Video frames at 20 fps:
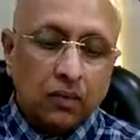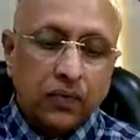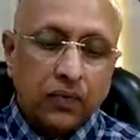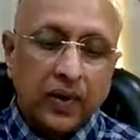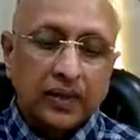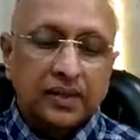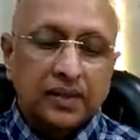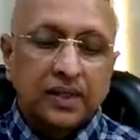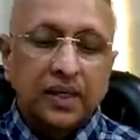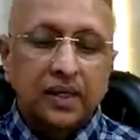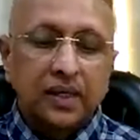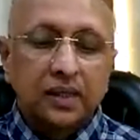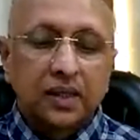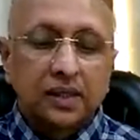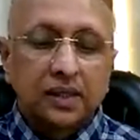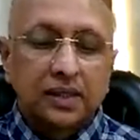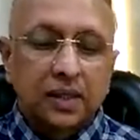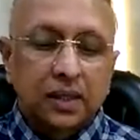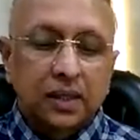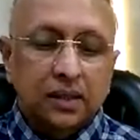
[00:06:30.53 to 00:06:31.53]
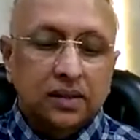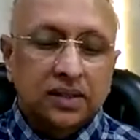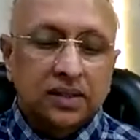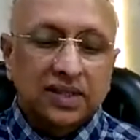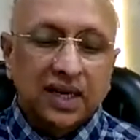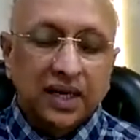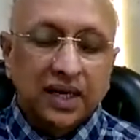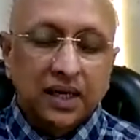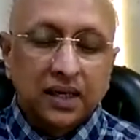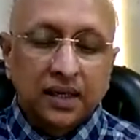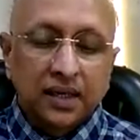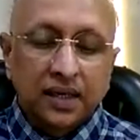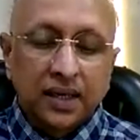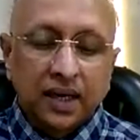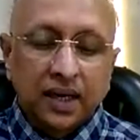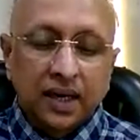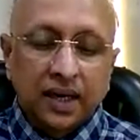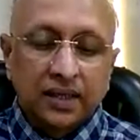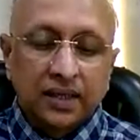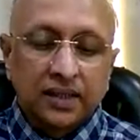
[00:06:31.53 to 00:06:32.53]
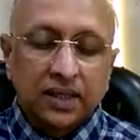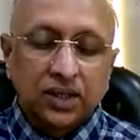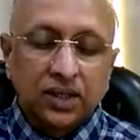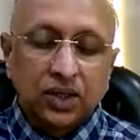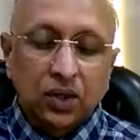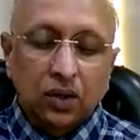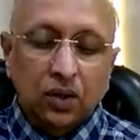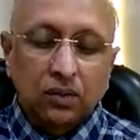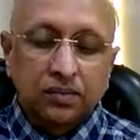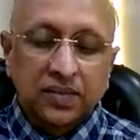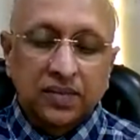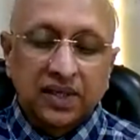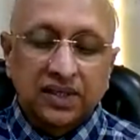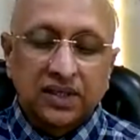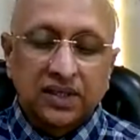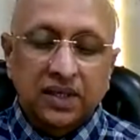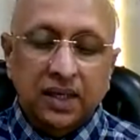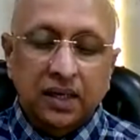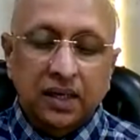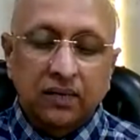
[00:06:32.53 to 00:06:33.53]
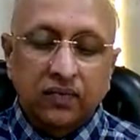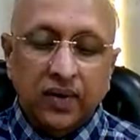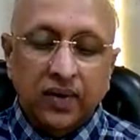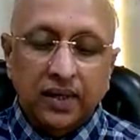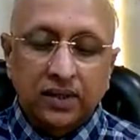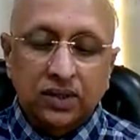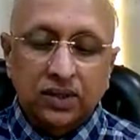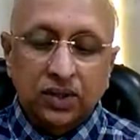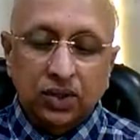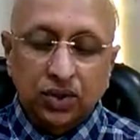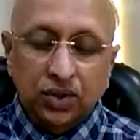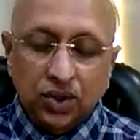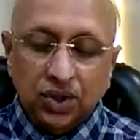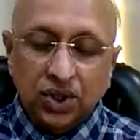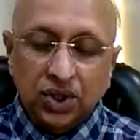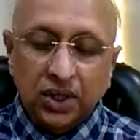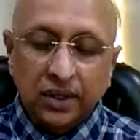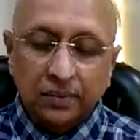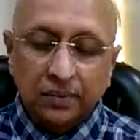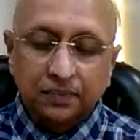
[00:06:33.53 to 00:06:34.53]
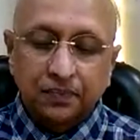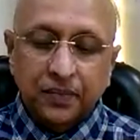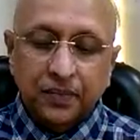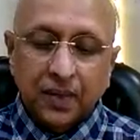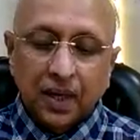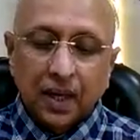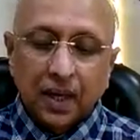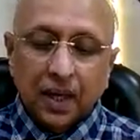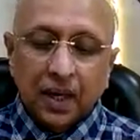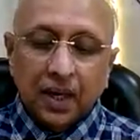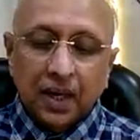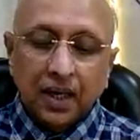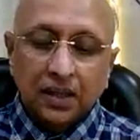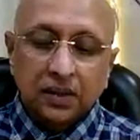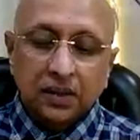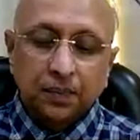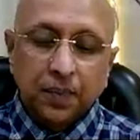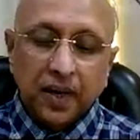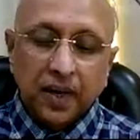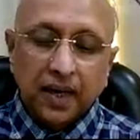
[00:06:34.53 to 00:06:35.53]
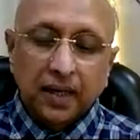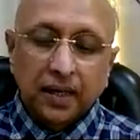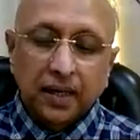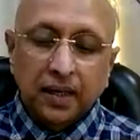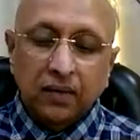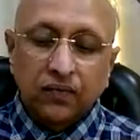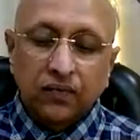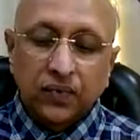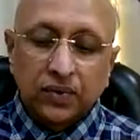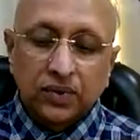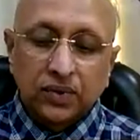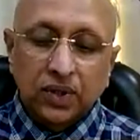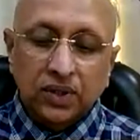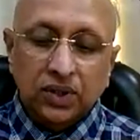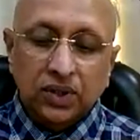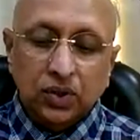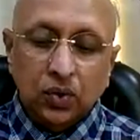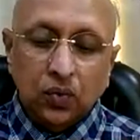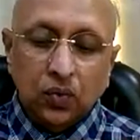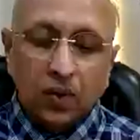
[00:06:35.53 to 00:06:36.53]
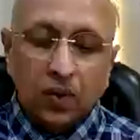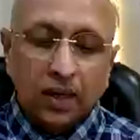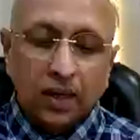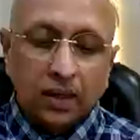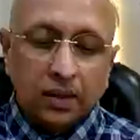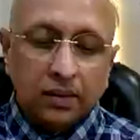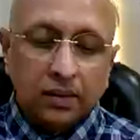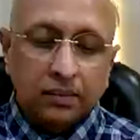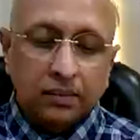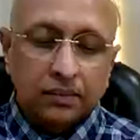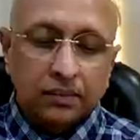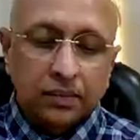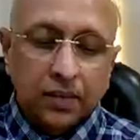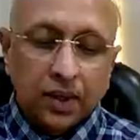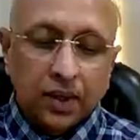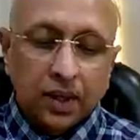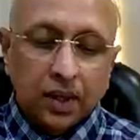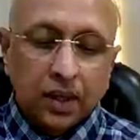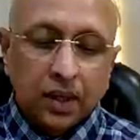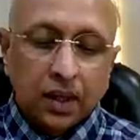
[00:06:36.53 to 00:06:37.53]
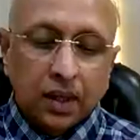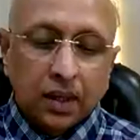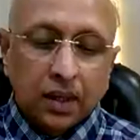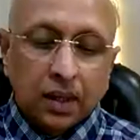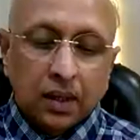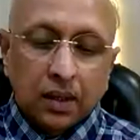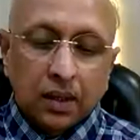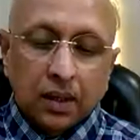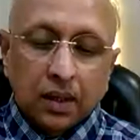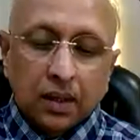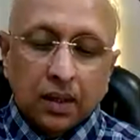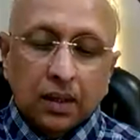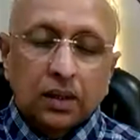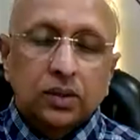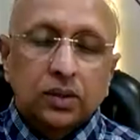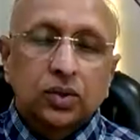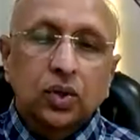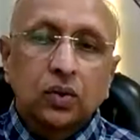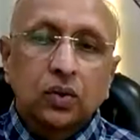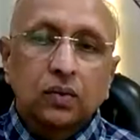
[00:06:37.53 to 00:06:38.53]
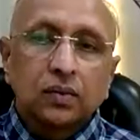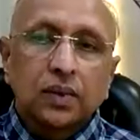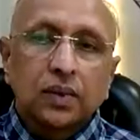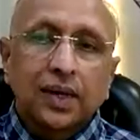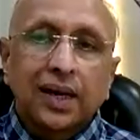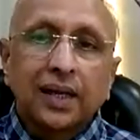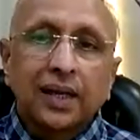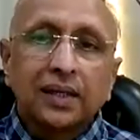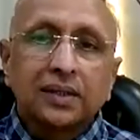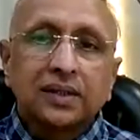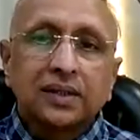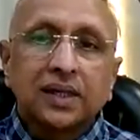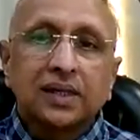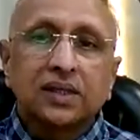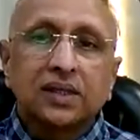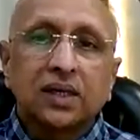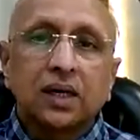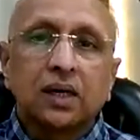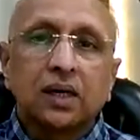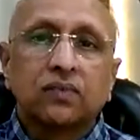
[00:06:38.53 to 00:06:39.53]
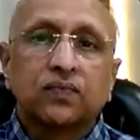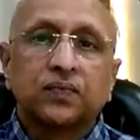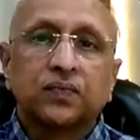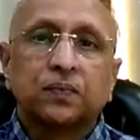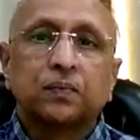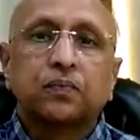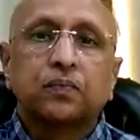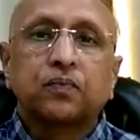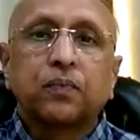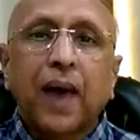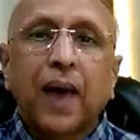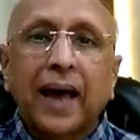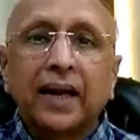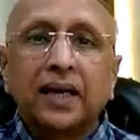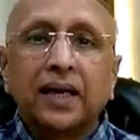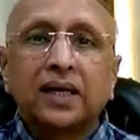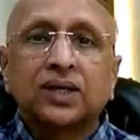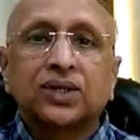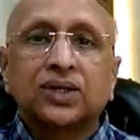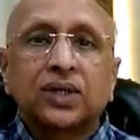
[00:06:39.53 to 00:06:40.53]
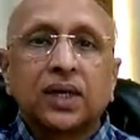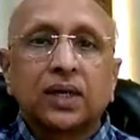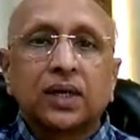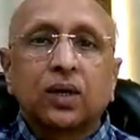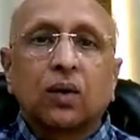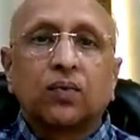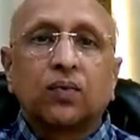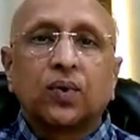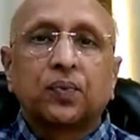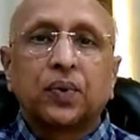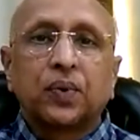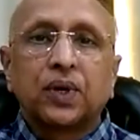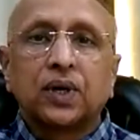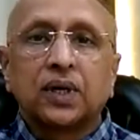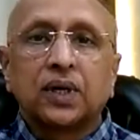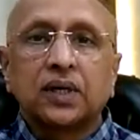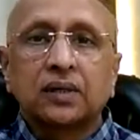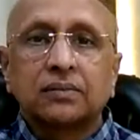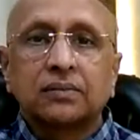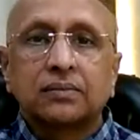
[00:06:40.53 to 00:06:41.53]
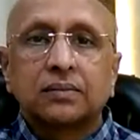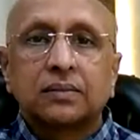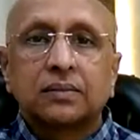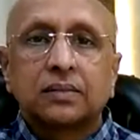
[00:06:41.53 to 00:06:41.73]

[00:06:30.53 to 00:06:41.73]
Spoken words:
Facing the sudden realization of this terrifying situation, his brain refuses to work. So, in such a panic state of a fear,